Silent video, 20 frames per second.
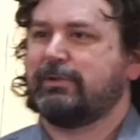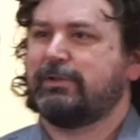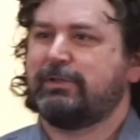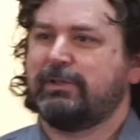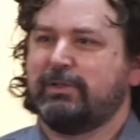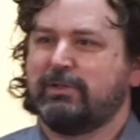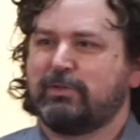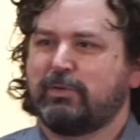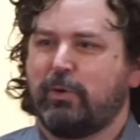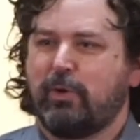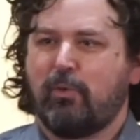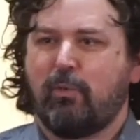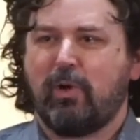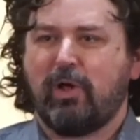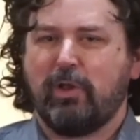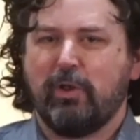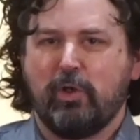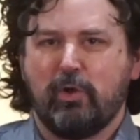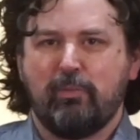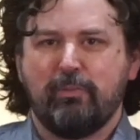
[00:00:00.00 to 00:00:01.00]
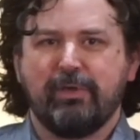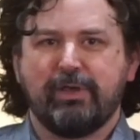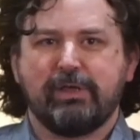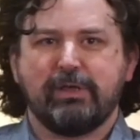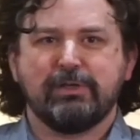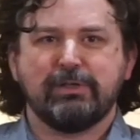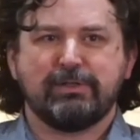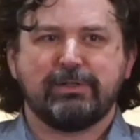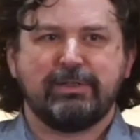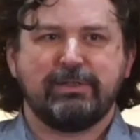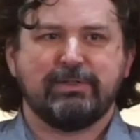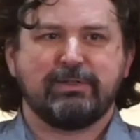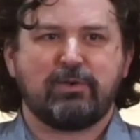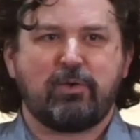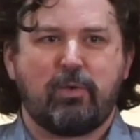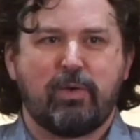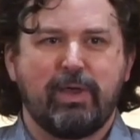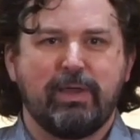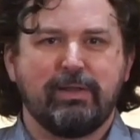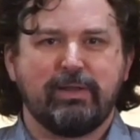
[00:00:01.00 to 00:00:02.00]
She's sort of well known because she's
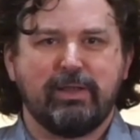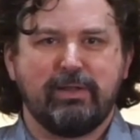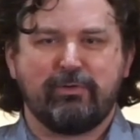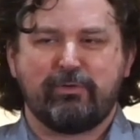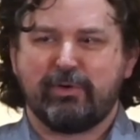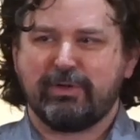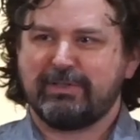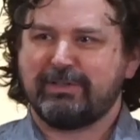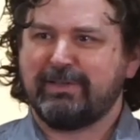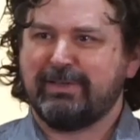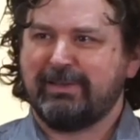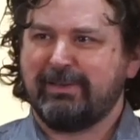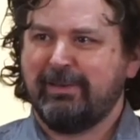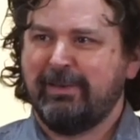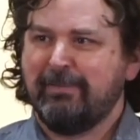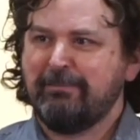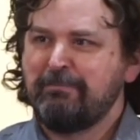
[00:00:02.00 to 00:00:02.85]
quite interesting.